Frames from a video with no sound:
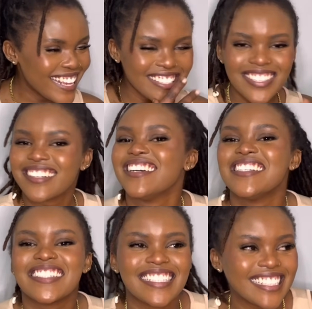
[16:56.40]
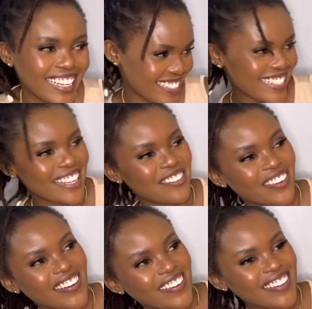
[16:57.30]
we're going to the next
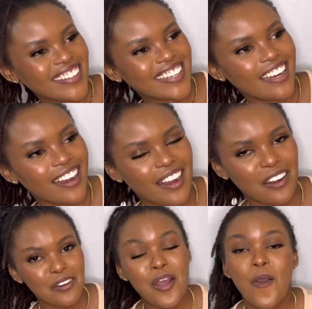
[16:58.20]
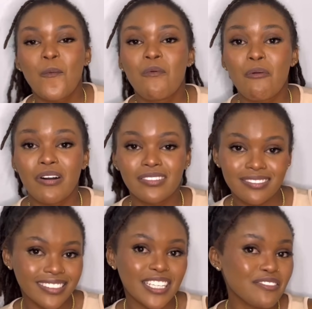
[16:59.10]
level, uh, we will
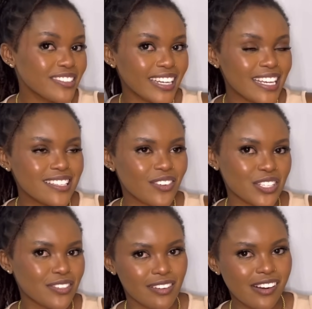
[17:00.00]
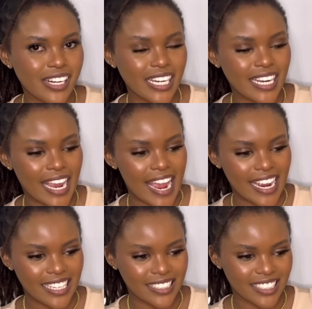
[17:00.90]
give you guys our story.
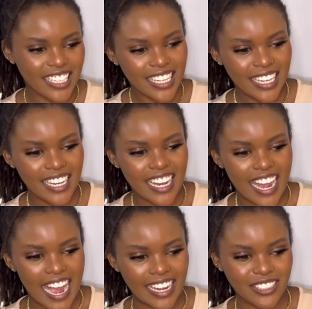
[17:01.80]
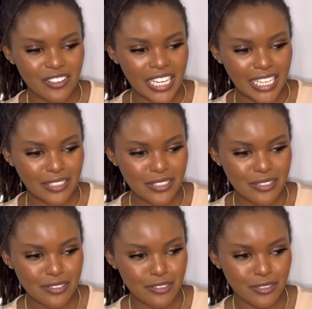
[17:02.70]
And I don't like
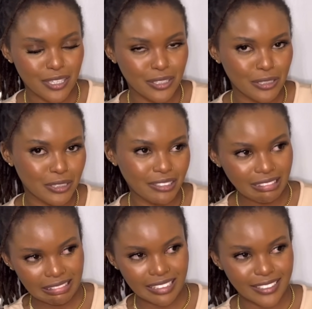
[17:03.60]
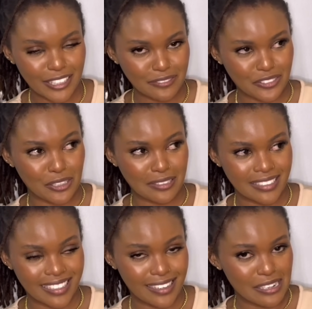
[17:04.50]
to, I know I've talked,
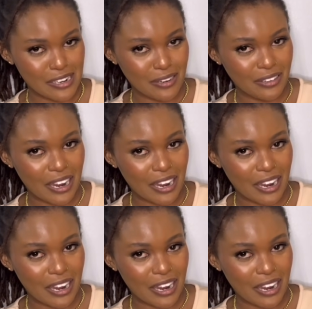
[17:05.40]
I don't know